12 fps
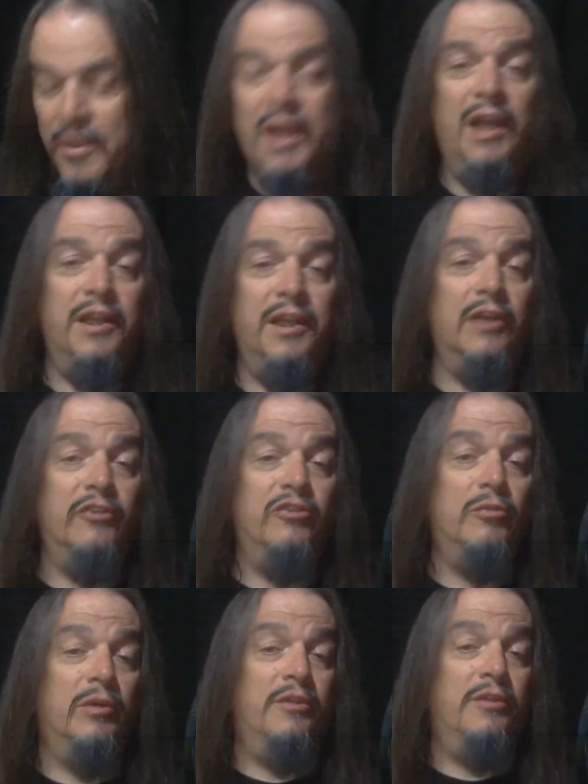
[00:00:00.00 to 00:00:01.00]
Anything else
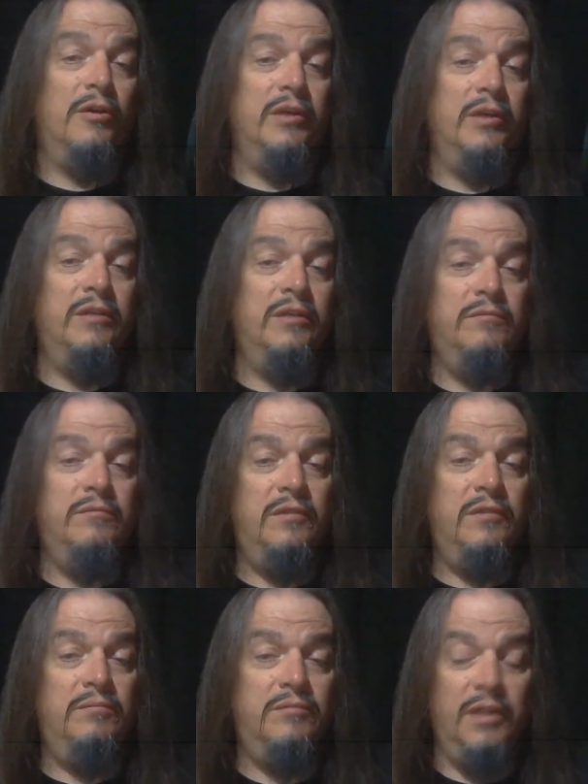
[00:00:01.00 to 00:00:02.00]
you want to throw in
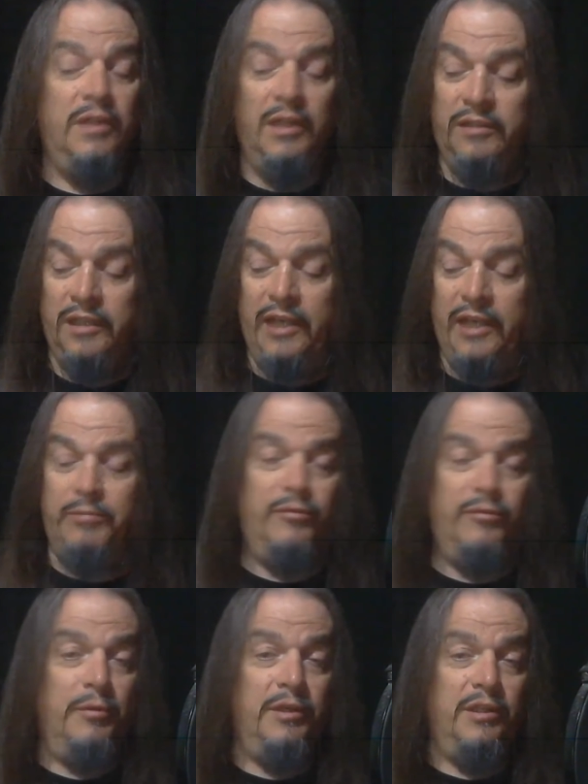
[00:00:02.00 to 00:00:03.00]
at the last
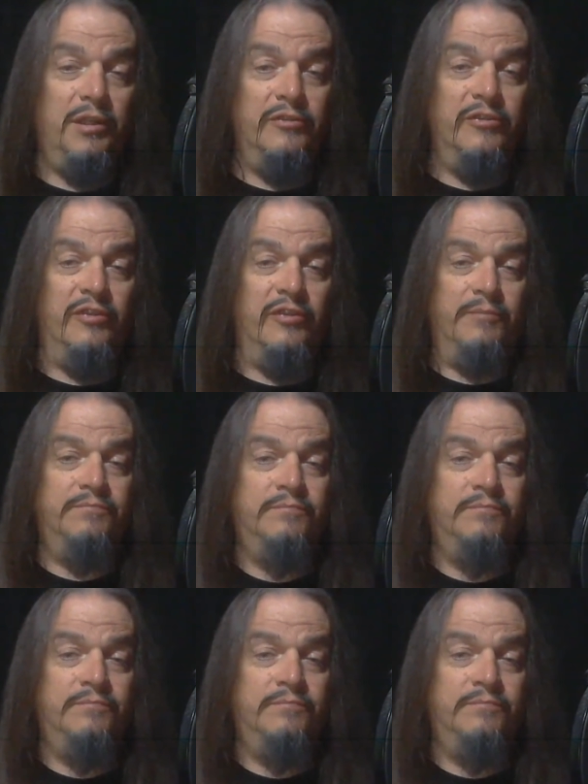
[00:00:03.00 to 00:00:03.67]
before we close this up?